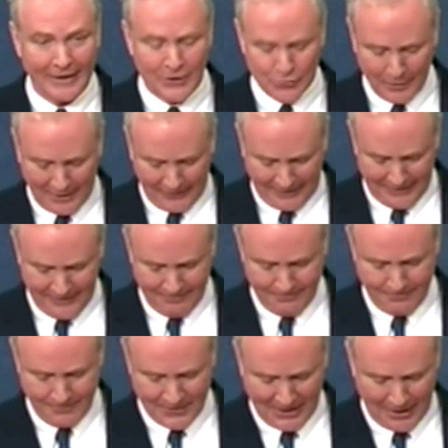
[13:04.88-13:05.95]
Israeli
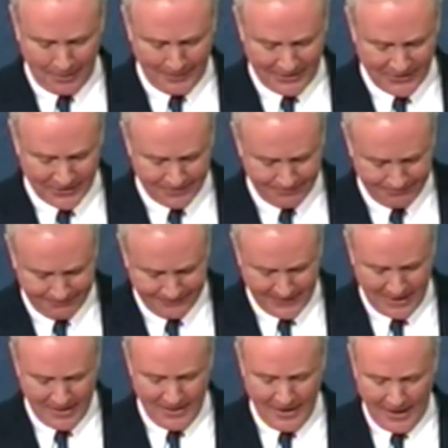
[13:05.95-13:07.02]
settlements
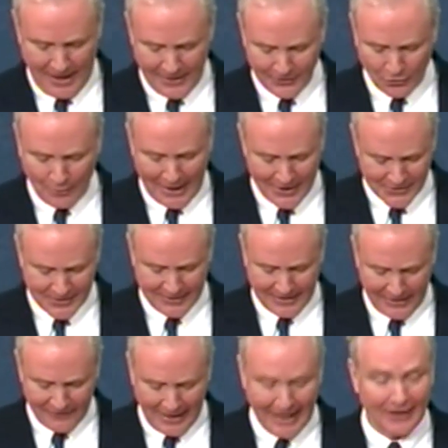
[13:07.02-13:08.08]
on the grounds that
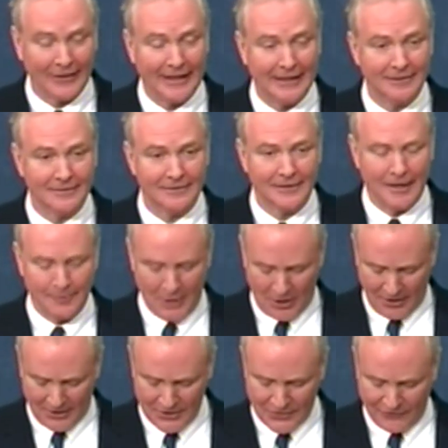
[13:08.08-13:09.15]
they violate
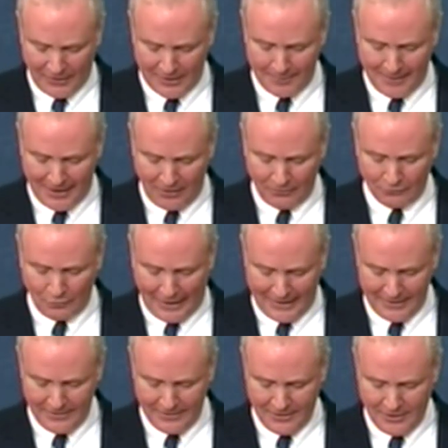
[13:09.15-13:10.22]
Americans' fundamental right
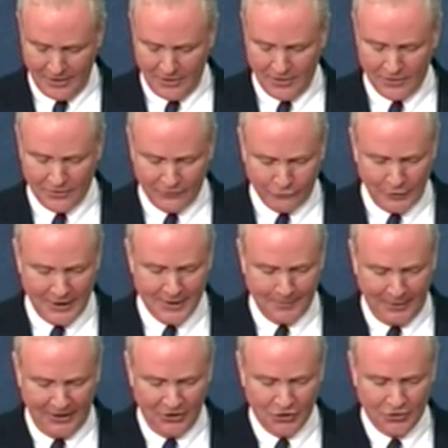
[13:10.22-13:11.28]
to free
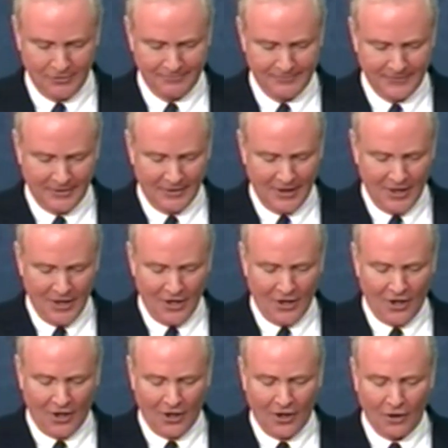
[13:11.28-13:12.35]
speech,
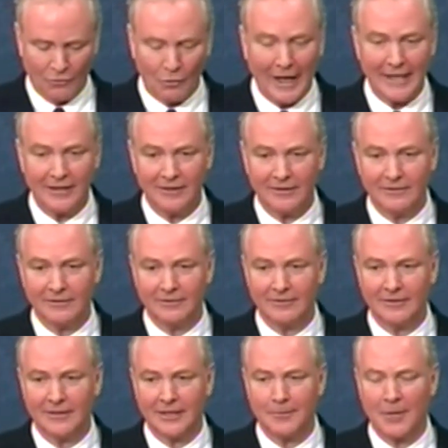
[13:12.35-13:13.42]
a right
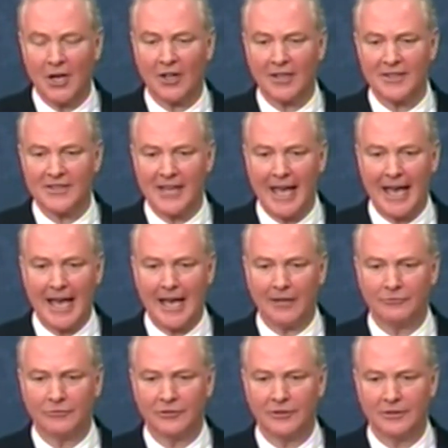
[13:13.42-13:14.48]
that Americans
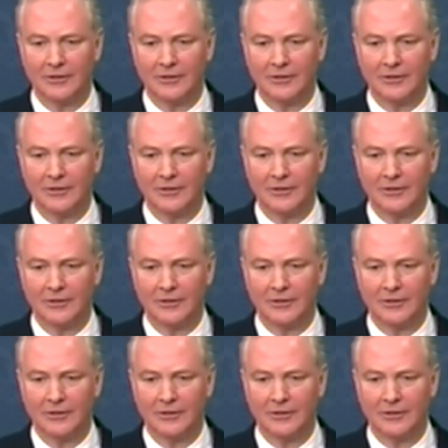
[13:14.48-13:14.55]
have